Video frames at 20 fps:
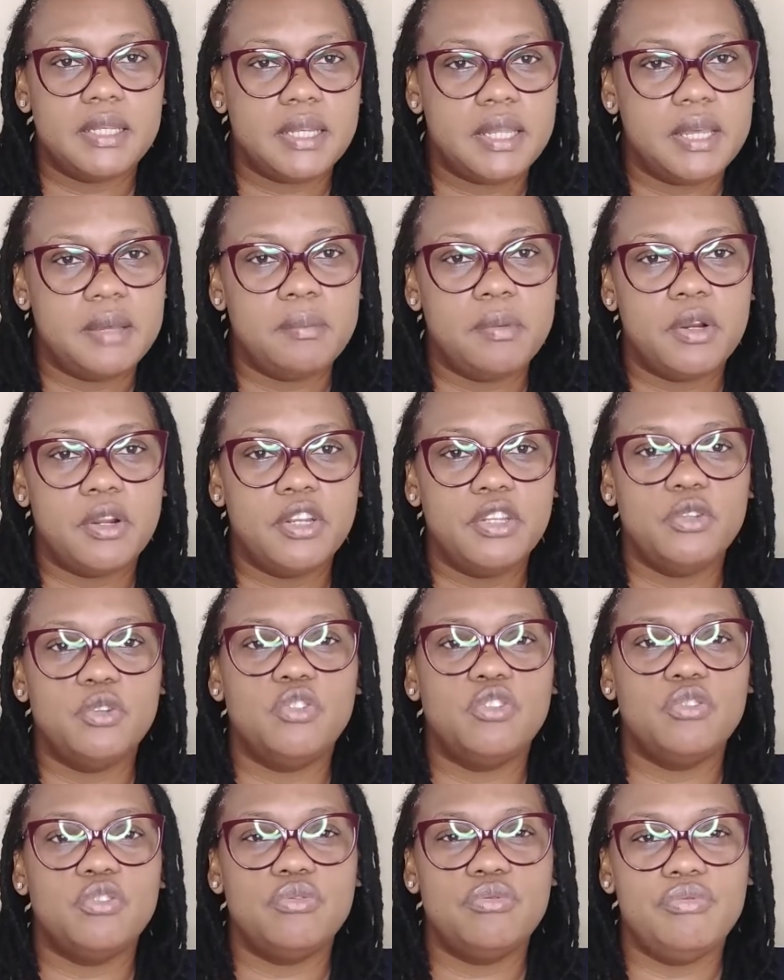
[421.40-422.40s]
labor, you
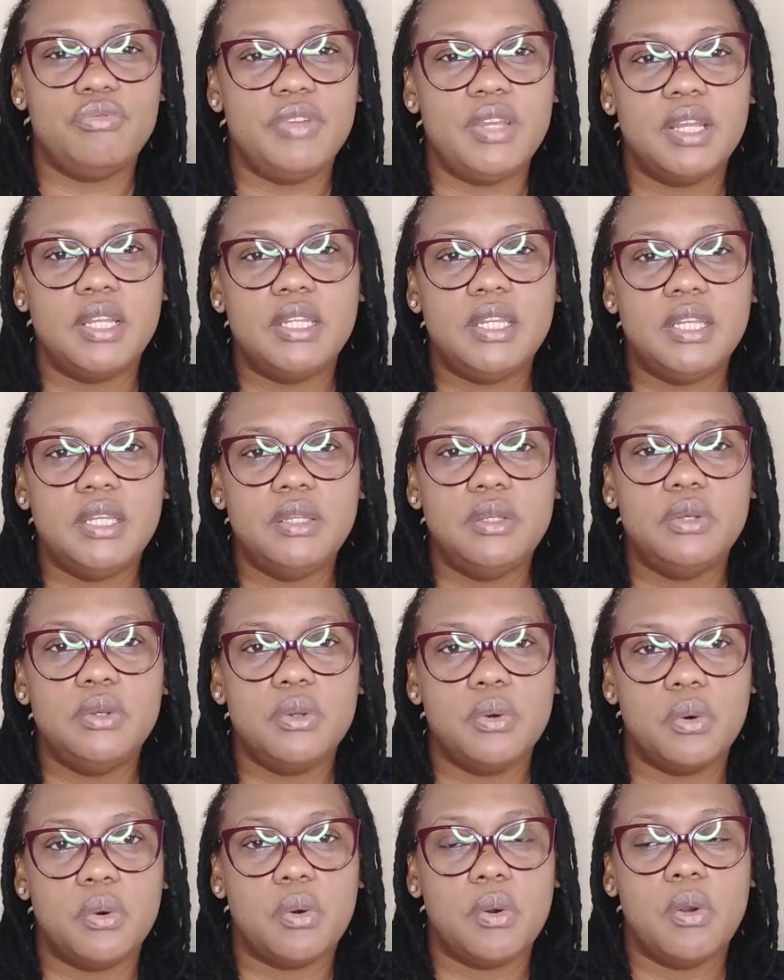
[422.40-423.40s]
should really
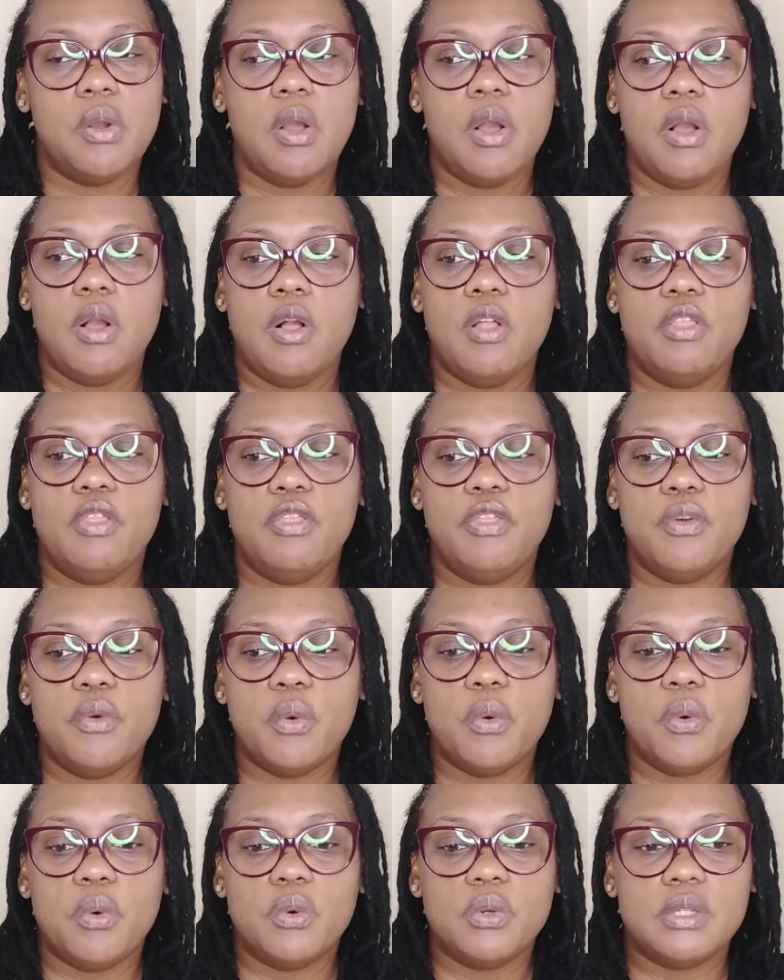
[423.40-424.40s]
know
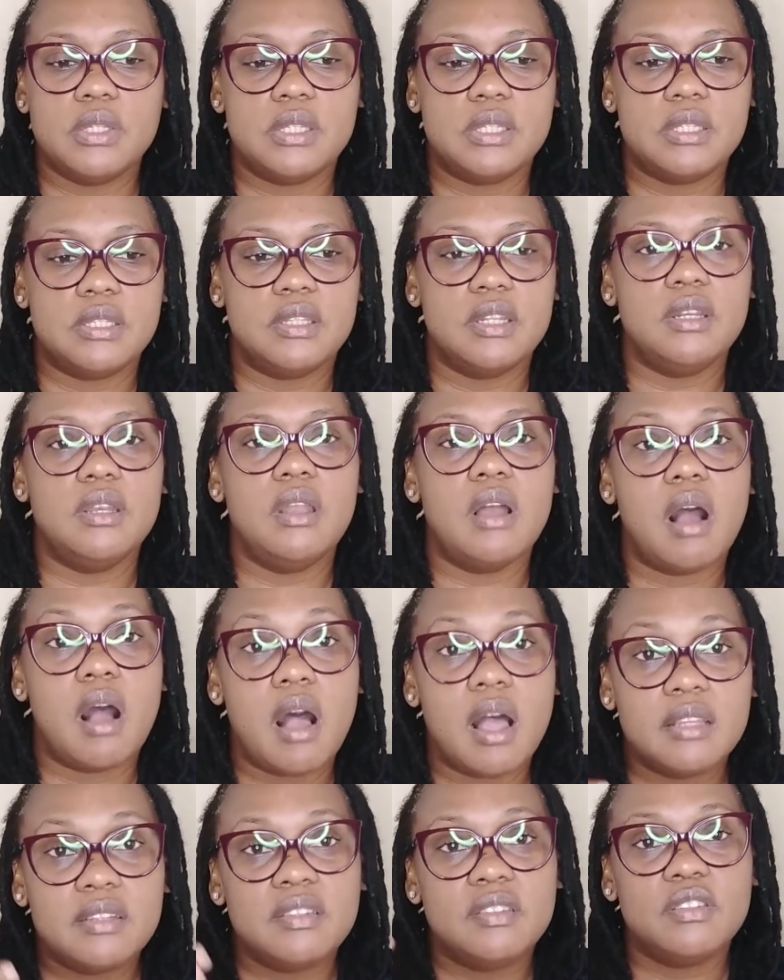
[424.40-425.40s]
the
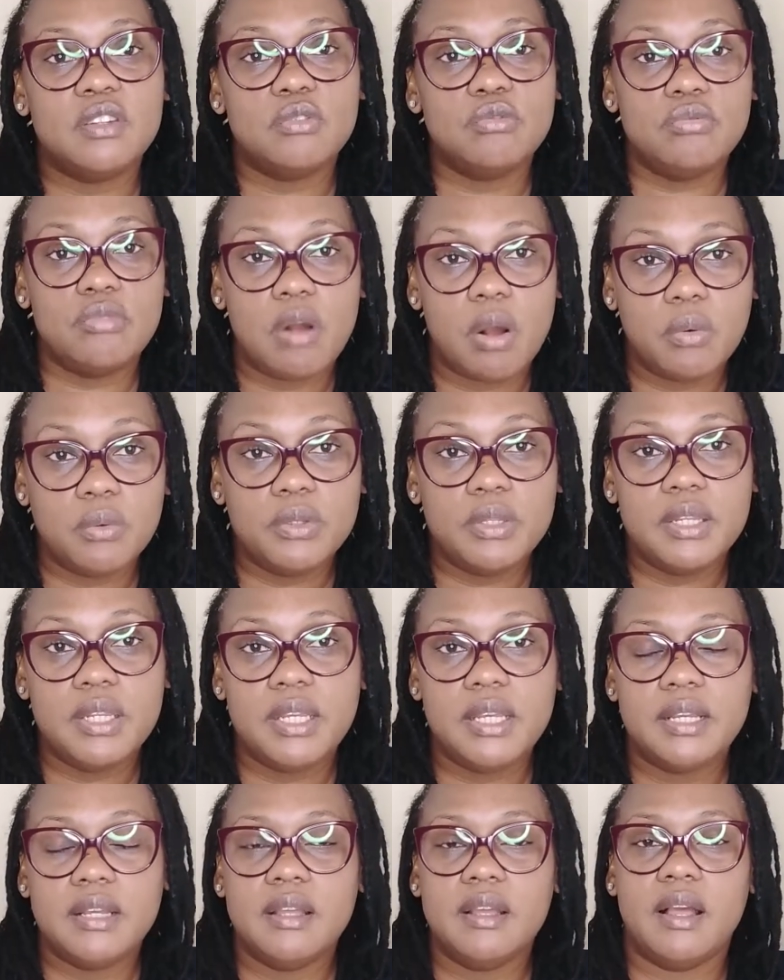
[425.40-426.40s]
laws
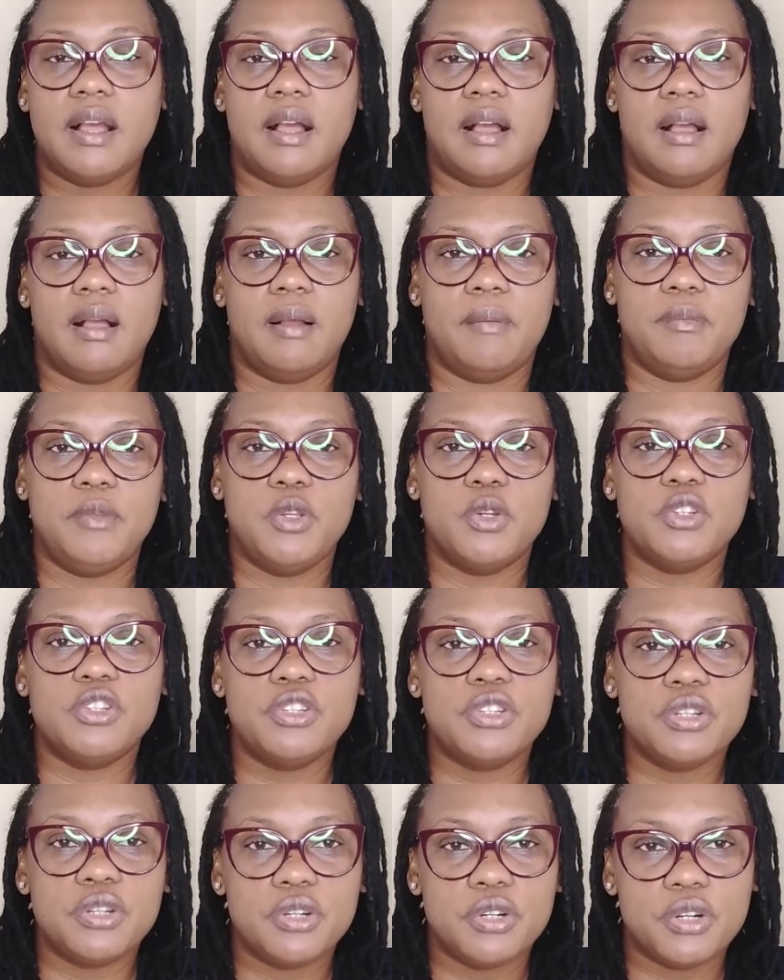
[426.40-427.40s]
surrounding your
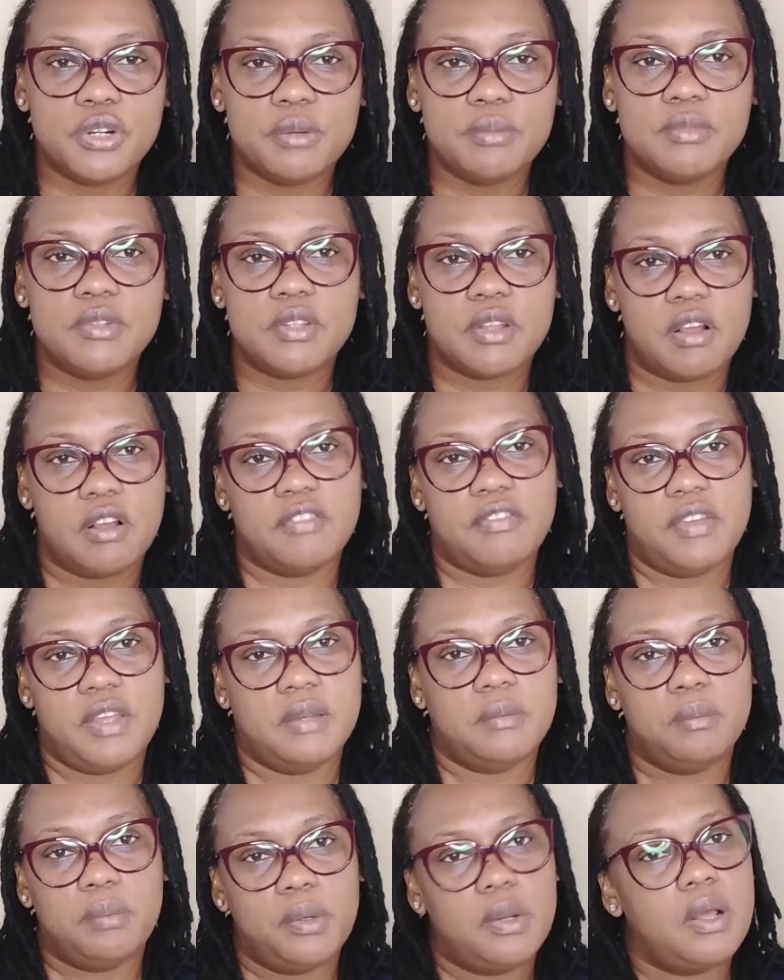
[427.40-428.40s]
terms of
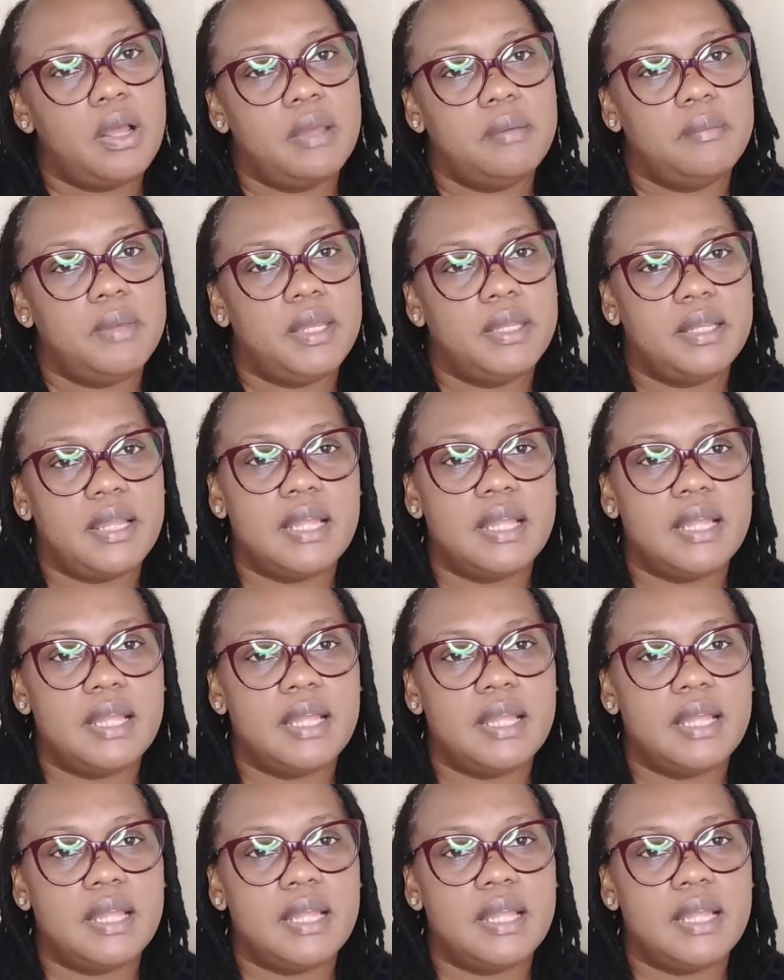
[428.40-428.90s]
employment.